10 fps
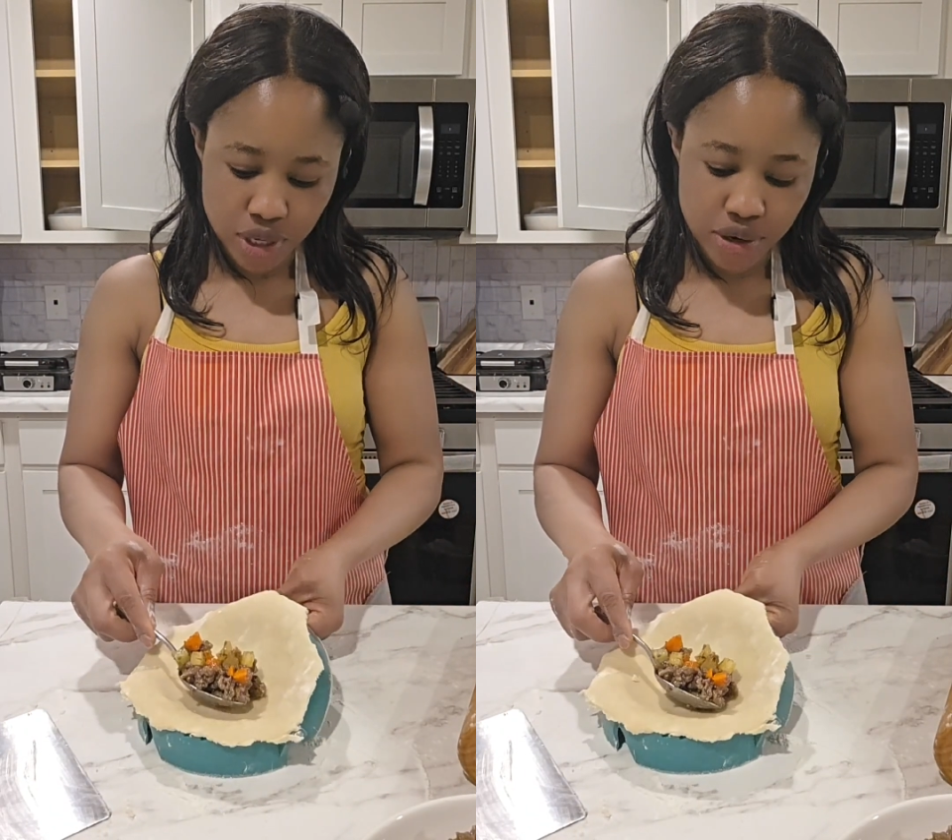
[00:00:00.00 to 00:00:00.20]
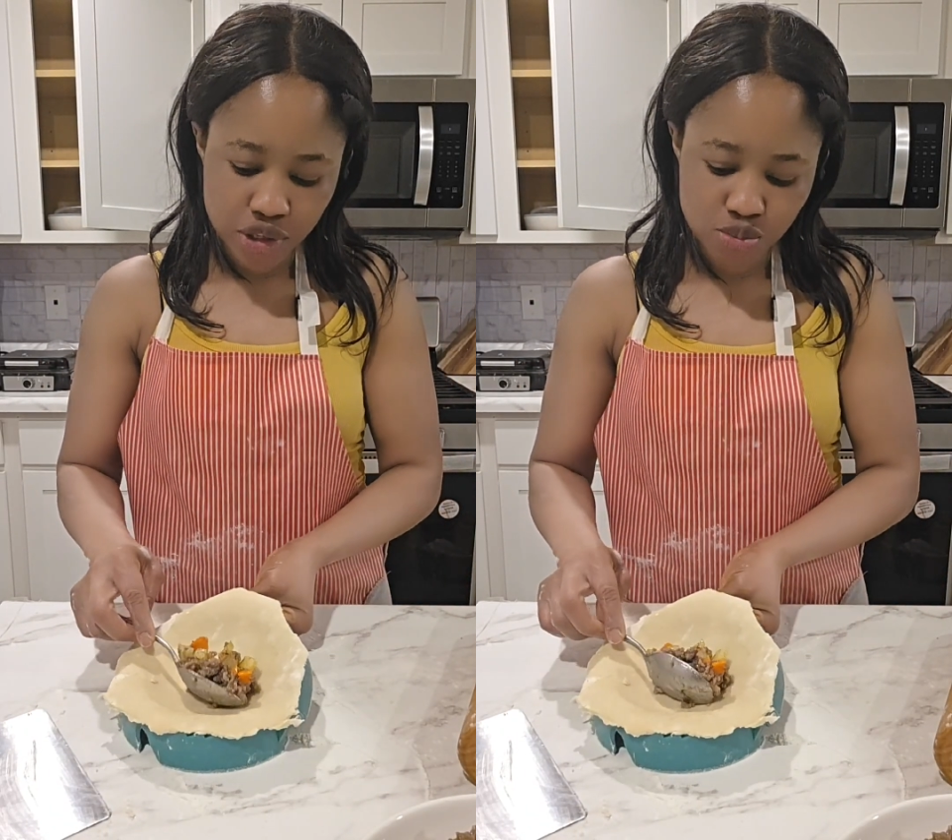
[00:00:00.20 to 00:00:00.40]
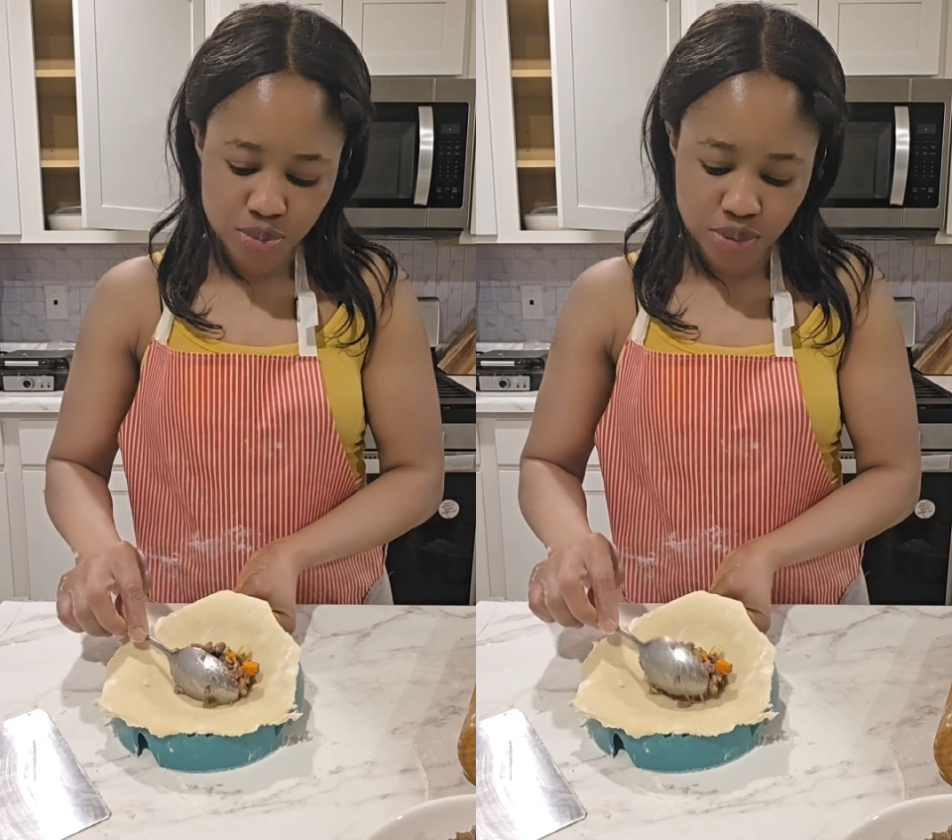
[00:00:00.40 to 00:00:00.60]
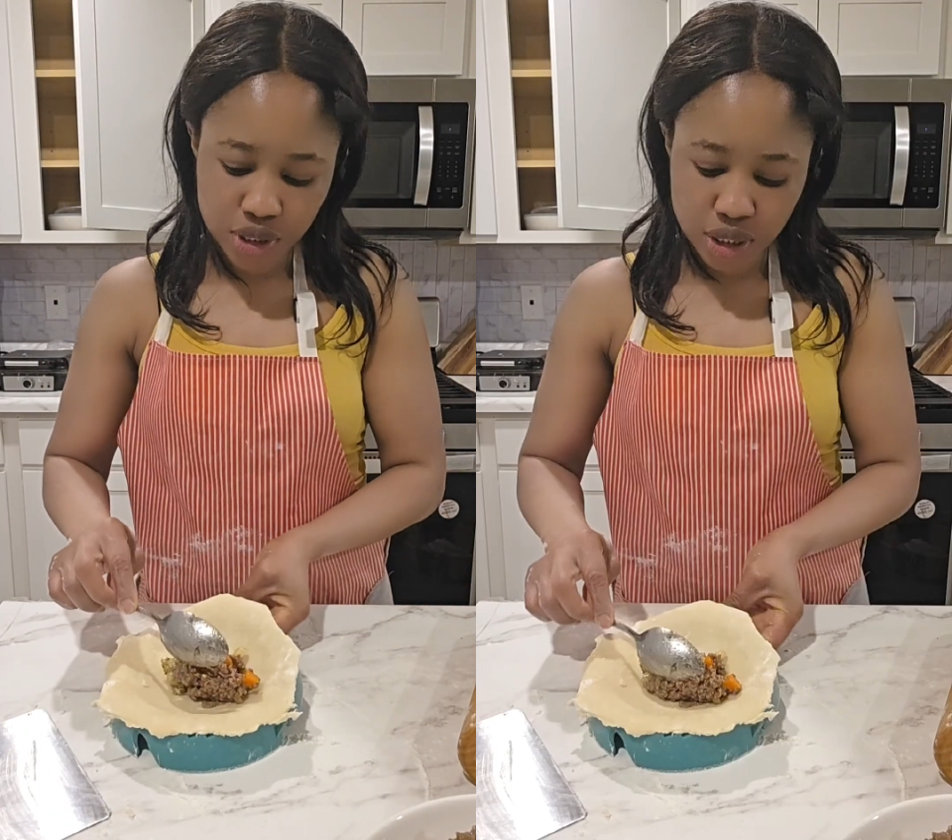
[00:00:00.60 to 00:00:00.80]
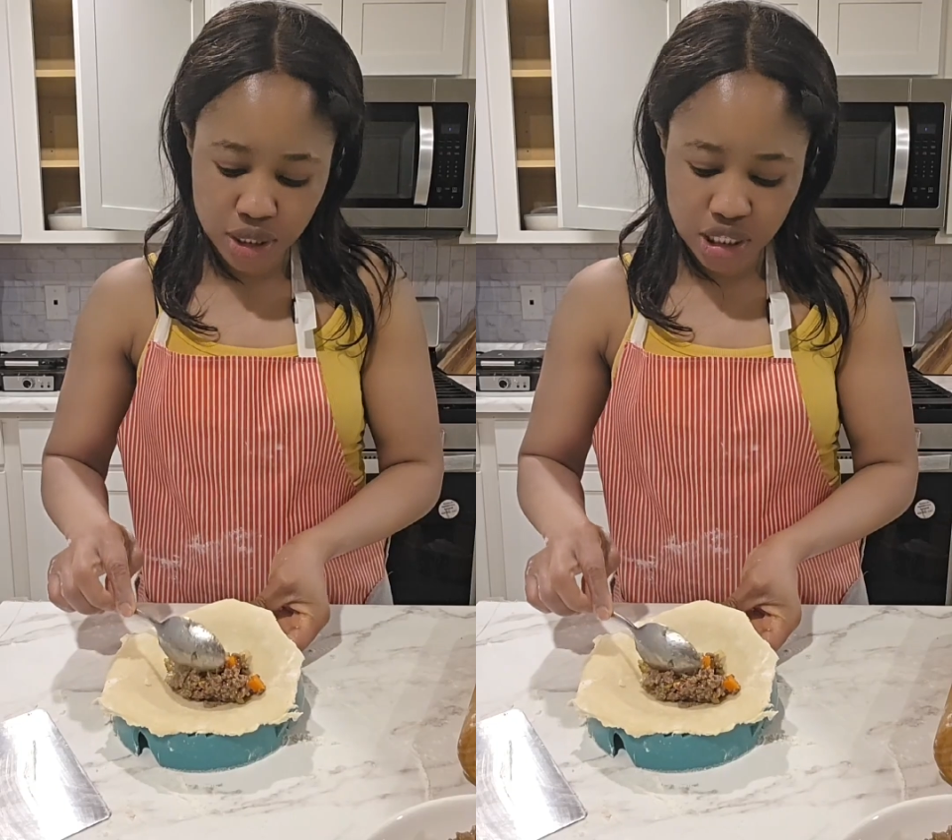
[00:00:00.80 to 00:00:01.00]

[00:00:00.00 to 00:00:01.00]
going to be putting